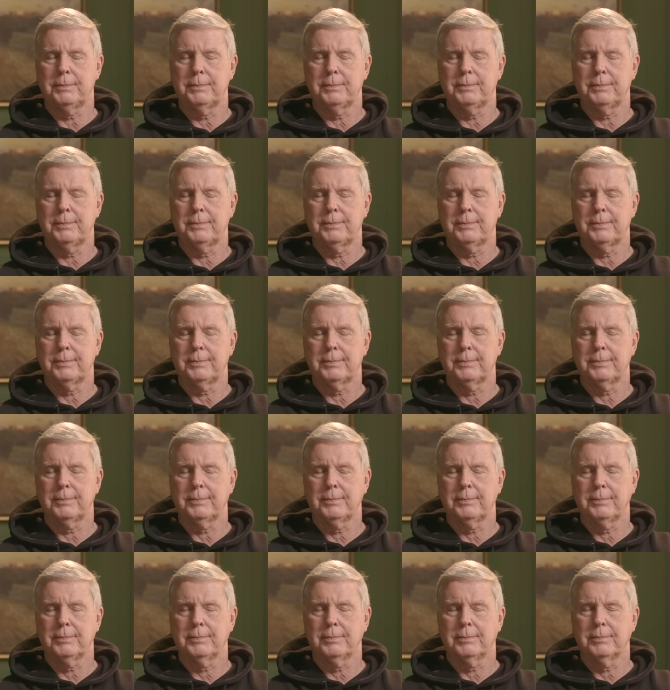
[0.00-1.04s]

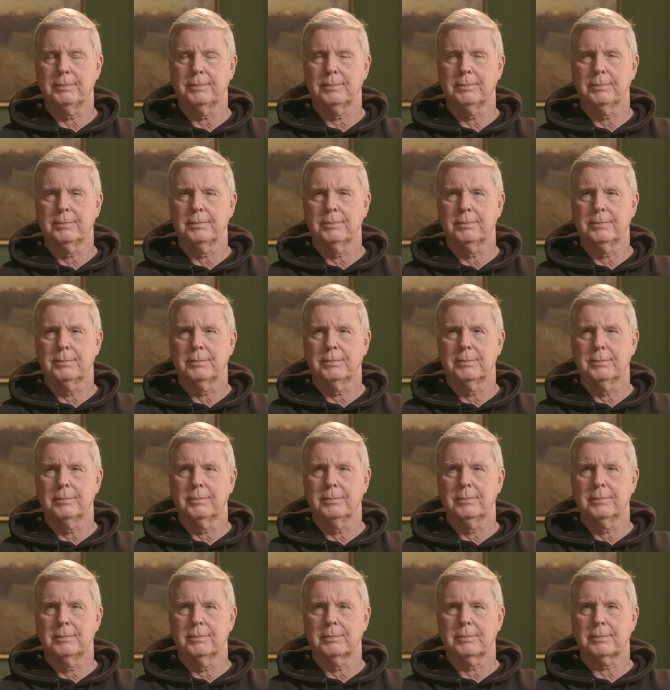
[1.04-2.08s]

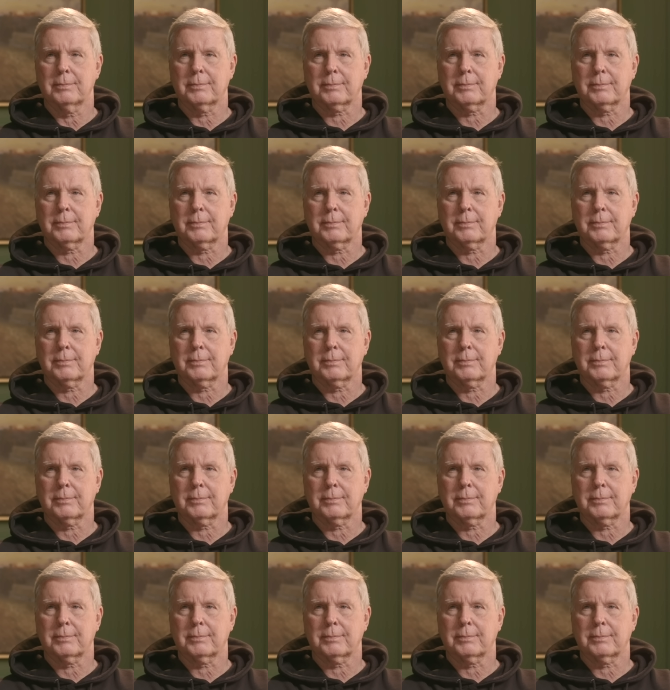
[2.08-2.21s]
(silence)